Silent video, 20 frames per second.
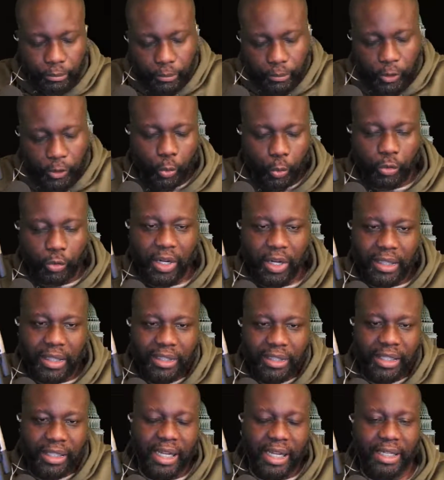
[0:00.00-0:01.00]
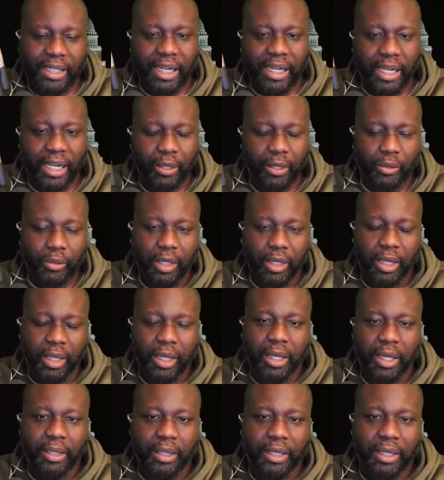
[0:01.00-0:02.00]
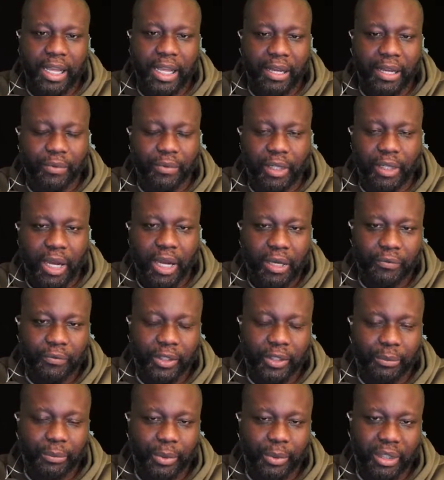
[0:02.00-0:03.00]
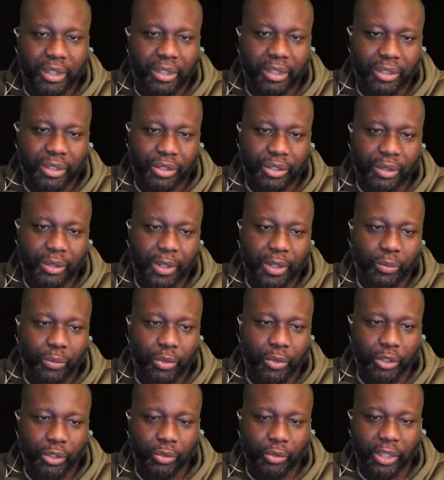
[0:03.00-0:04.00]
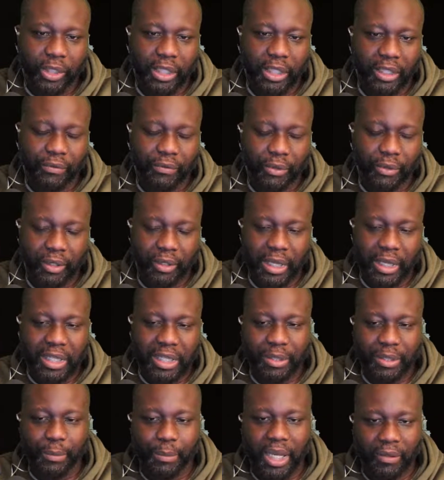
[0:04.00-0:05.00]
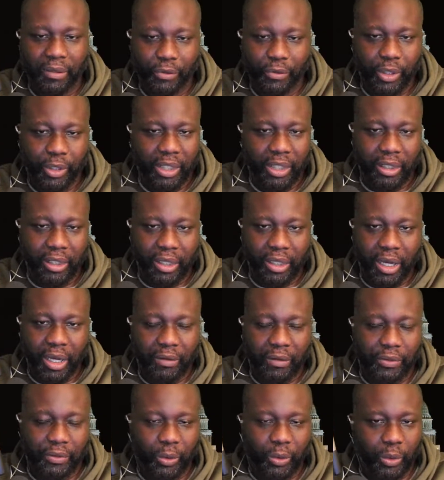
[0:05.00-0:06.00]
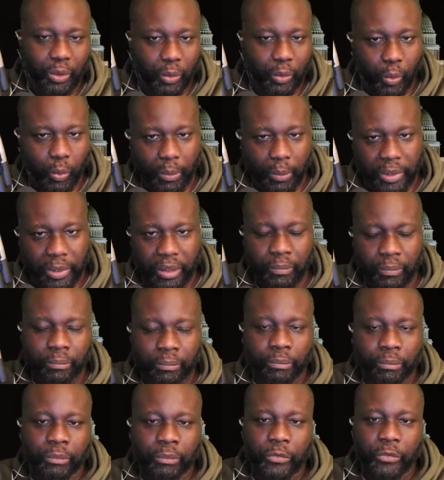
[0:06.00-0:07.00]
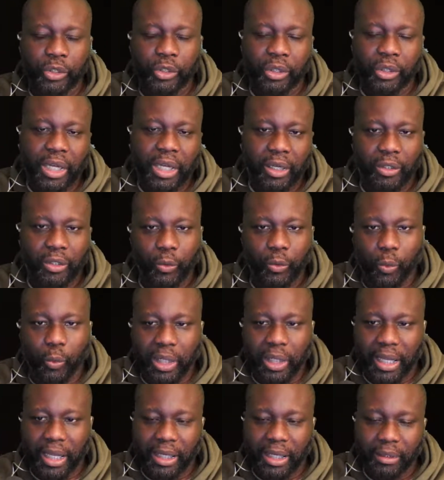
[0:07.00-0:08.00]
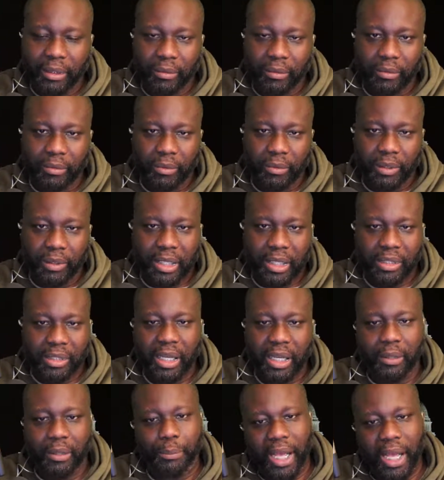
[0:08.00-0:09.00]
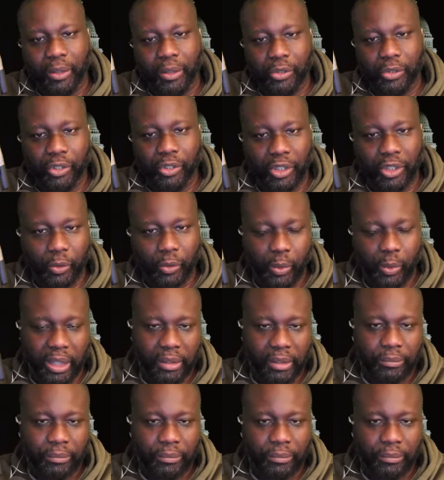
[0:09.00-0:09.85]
would rather stand down than have a conflict, because, I mean, when you get, if as a man, if you get in a conflict with a woman, you're not going to win that. That's not a battle you're going to win.